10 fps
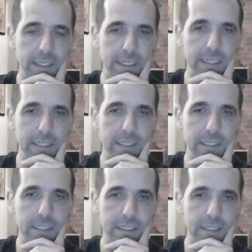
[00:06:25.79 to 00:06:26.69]
And
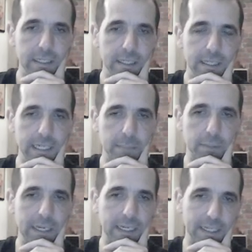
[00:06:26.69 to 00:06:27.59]
it's
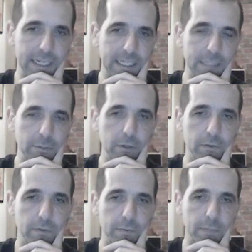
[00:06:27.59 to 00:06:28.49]
black that has to
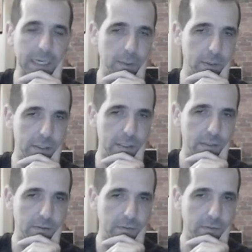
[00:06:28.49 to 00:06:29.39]
move backwards
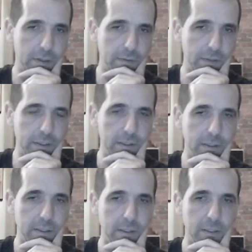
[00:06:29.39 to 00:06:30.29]
rather than
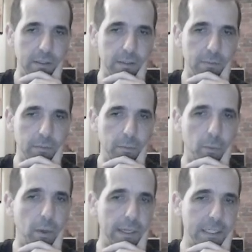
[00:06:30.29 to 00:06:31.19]

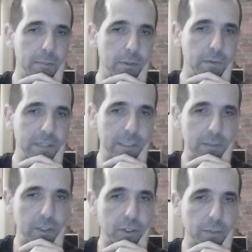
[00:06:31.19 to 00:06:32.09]
white to move in this position.